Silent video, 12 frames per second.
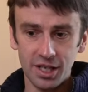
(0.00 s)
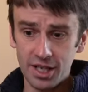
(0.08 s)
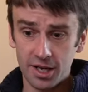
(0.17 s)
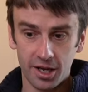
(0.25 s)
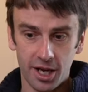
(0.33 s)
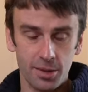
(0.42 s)
You
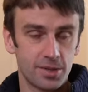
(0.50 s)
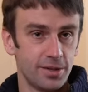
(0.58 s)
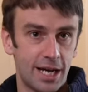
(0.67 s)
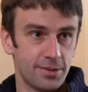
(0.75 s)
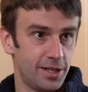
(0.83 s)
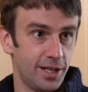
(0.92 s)
can go
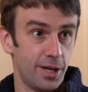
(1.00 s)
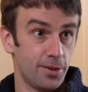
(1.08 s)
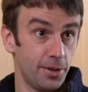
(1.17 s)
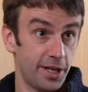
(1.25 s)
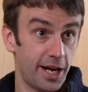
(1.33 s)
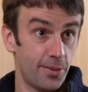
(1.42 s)
down to your
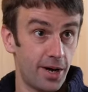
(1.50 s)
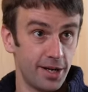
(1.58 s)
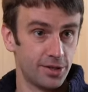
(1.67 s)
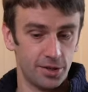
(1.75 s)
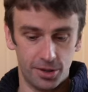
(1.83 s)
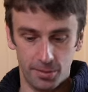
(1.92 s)
local DIY
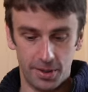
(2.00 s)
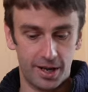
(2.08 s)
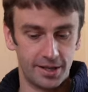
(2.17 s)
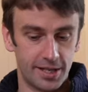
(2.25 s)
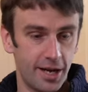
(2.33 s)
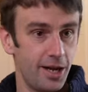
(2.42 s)
store, buy
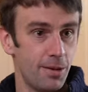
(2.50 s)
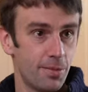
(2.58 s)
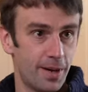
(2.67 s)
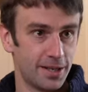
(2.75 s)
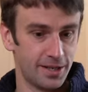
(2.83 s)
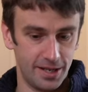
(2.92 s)
tape,
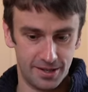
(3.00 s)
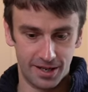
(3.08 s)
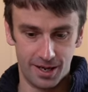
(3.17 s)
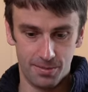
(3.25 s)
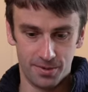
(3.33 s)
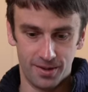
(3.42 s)
masking
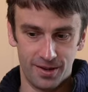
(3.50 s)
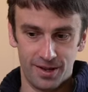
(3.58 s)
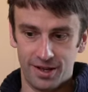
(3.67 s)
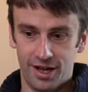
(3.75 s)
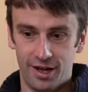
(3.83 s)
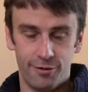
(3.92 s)
tape,
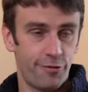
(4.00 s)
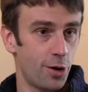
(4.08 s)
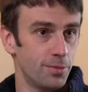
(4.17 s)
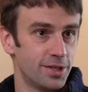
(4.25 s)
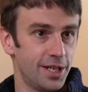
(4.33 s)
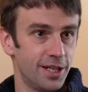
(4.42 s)

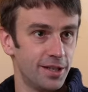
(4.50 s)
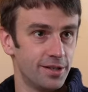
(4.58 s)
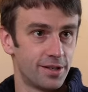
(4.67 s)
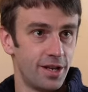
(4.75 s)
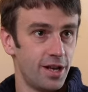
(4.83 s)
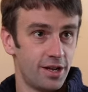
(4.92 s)
foam
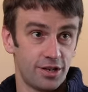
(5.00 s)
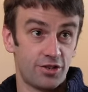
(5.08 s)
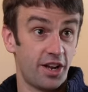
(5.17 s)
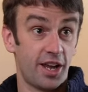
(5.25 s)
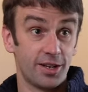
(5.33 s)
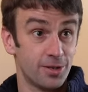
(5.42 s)
sealants. Try
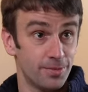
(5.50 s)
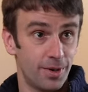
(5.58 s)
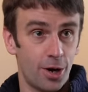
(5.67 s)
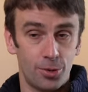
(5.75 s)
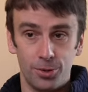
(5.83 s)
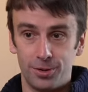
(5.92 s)
and get some
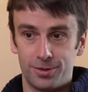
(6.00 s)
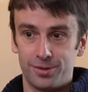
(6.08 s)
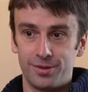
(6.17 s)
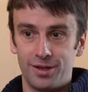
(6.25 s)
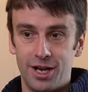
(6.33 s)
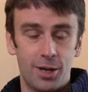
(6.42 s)
old,
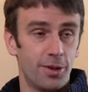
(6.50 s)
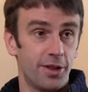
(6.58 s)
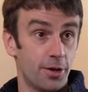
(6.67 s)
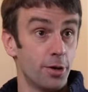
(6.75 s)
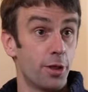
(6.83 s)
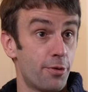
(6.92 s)
you know, that they're
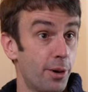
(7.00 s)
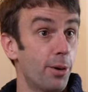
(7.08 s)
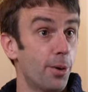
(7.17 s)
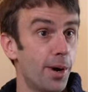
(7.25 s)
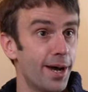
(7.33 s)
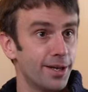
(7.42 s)
going to throw
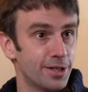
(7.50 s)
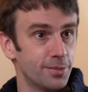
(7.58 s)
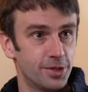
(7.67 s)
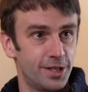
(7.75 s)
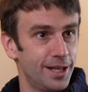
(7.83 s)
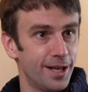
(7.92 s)
away, some
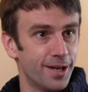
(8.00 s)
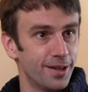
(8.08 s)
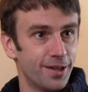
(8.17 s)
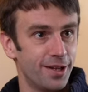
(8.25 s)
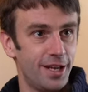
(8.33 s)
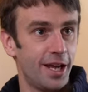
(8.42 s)

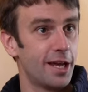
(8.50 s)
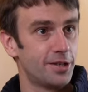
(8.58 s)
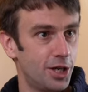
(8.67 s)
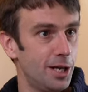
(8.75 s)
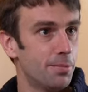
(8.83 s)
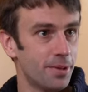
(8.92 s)
silicone that you get
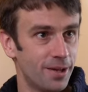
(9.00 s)
cheap.